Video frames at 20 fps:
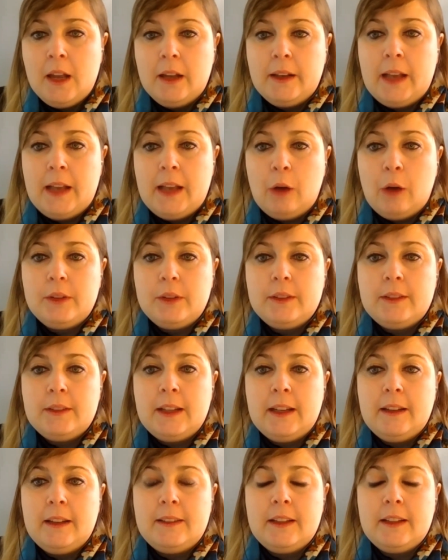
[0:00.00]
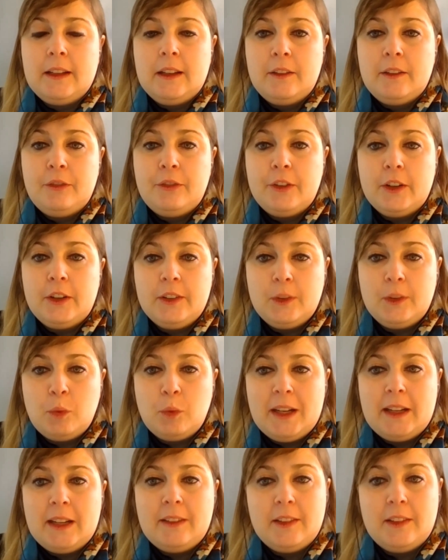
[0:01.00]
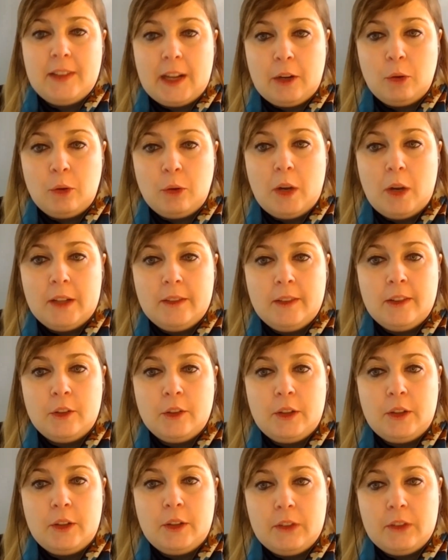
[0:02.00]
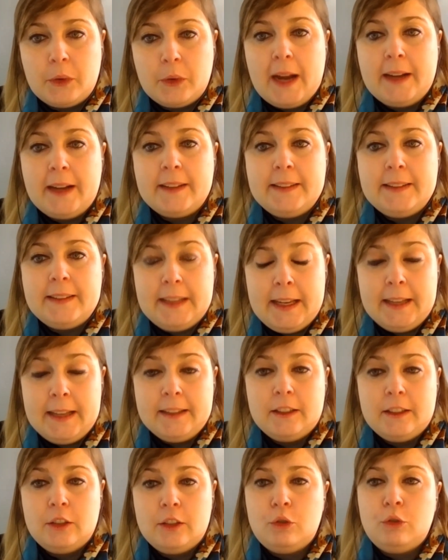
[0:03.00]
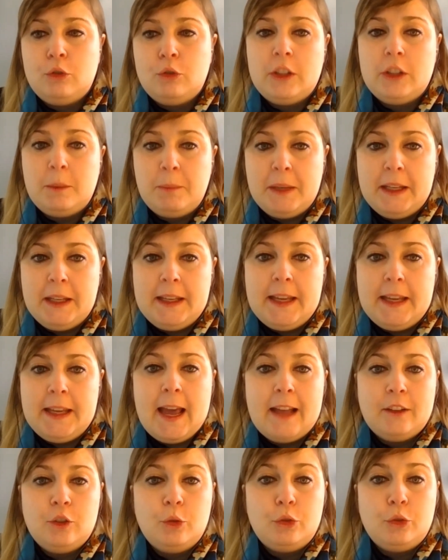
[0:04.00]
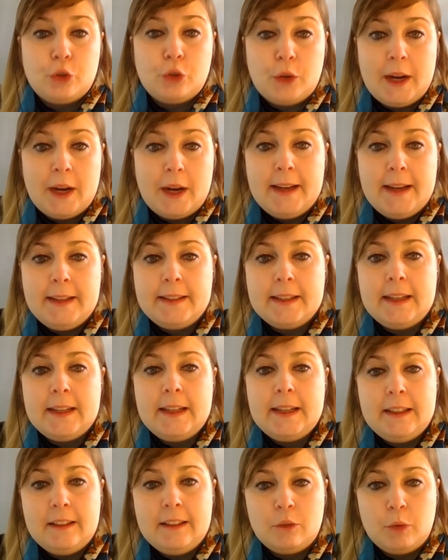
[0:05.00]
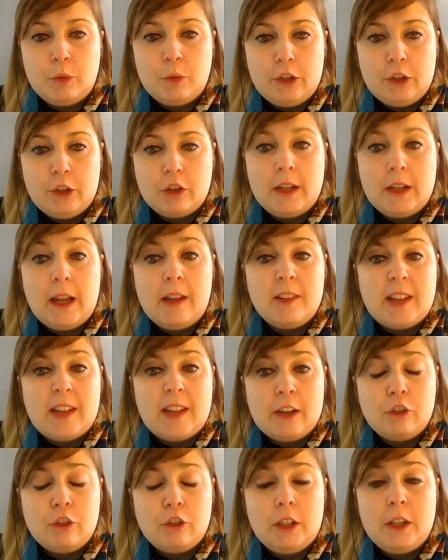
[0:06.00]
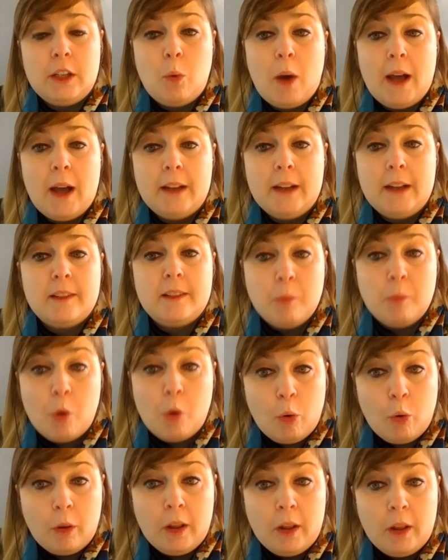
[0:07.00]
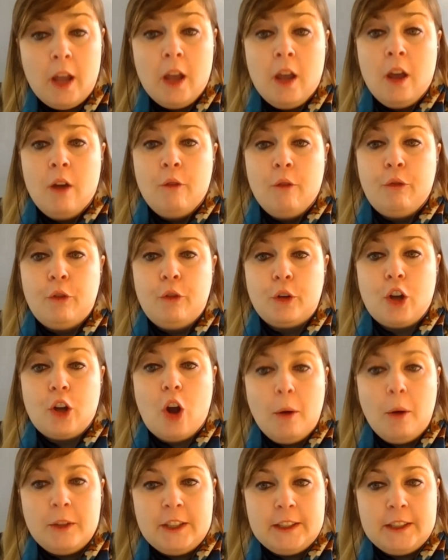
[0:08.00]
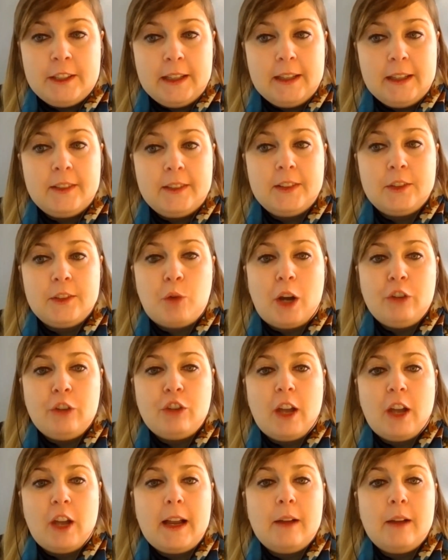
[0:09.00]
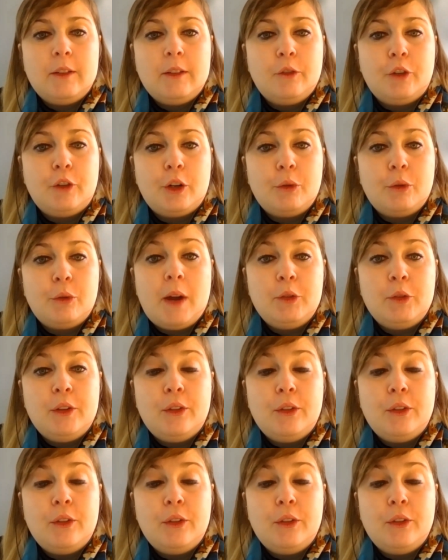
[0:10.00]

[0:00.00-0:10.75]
Now, the first one and the second one, so the direct hit to GDP and to trade in the region is actually quite small. For context, Russia accounts for around